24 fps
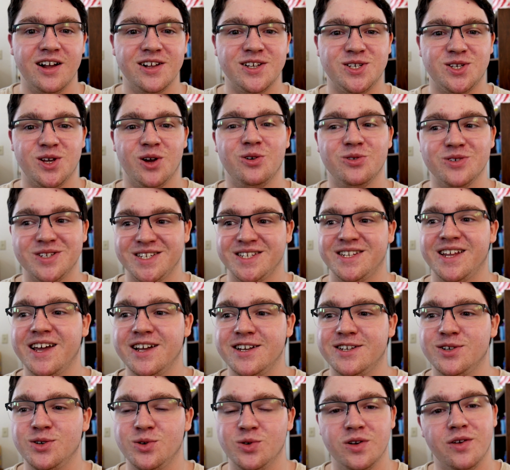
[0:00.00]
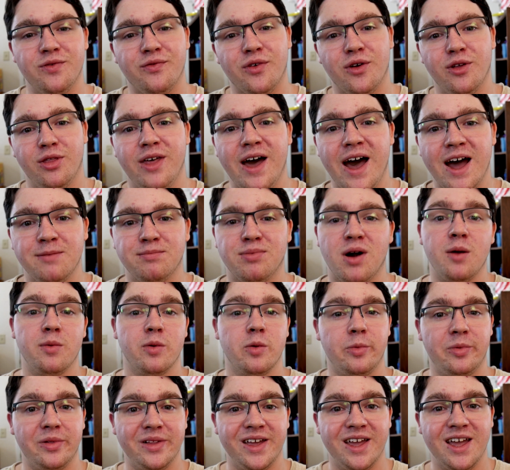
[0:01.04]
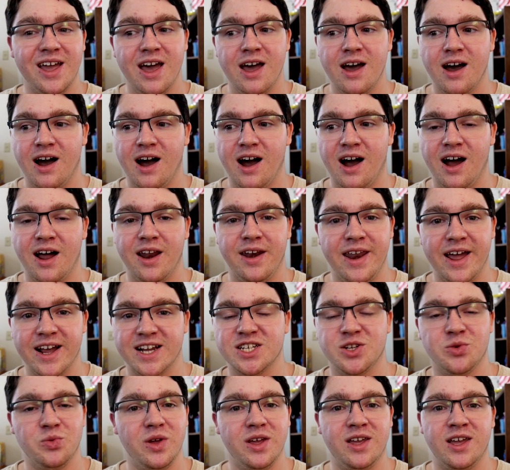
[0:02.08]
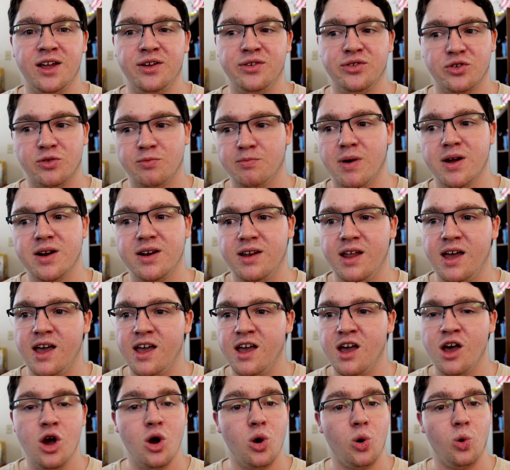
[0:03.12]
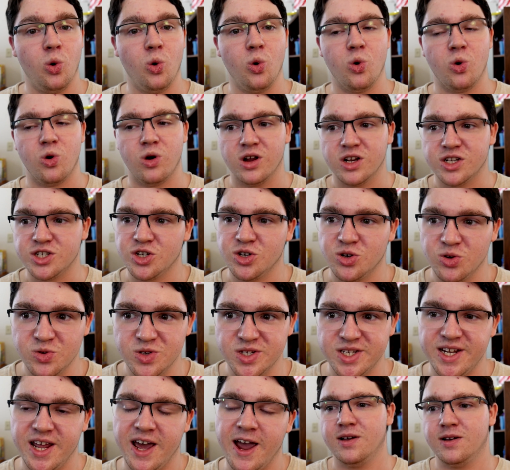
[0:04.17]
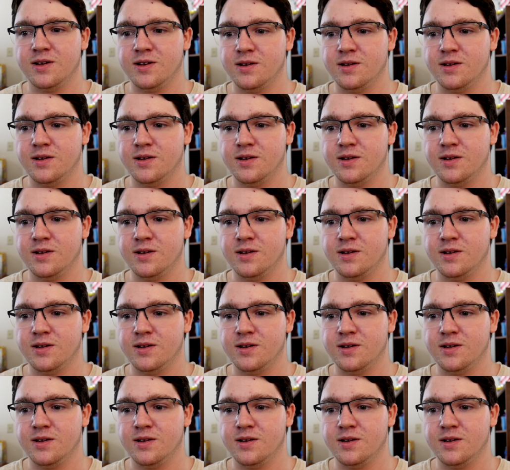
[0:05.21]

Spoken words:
So stay tuned for that probably next week, either Monday or Tuesday.